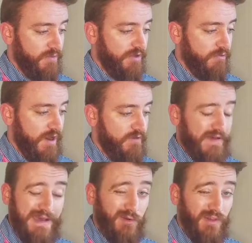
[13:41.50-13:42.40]
of the graph.
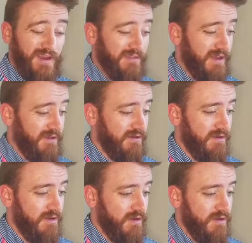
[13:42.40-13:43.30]
I don't like that.
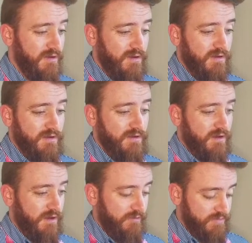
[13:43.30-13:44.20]

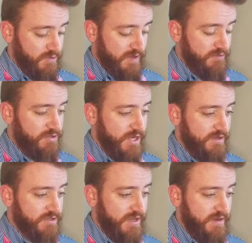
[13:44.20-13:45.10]
So I do
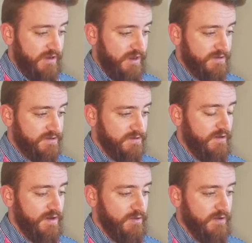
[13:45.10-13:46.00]
change that next.
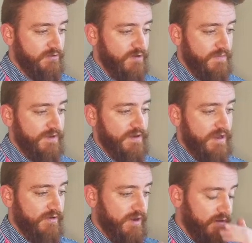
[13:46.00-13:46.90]
I go ahead and drop it
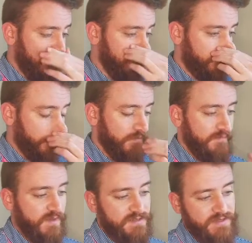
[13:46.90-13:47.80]
down here,
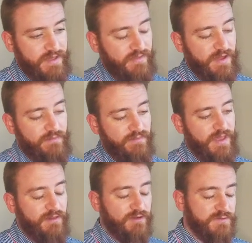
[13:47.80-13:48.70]
because
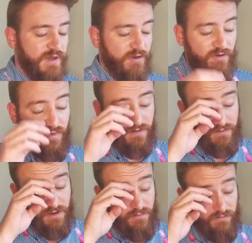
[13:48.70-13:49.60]
that looks better to me,
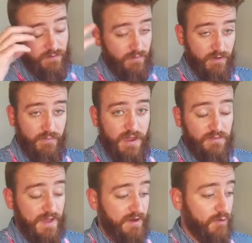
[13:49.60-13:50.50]
coming from a
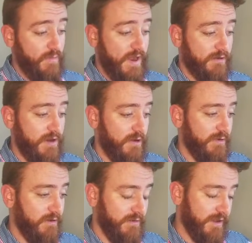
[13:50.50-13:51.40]
mathematical background where
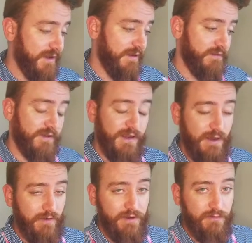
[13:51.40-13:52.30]
you're like calculating
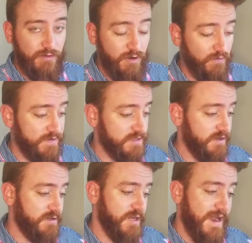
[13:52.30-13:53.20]
area under the curve and
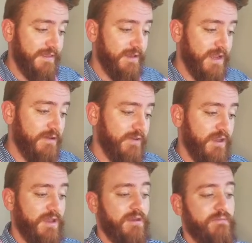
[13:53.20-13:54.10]
such. I like having
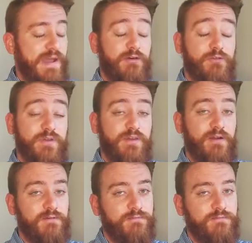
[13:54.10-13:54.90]
a boundary there.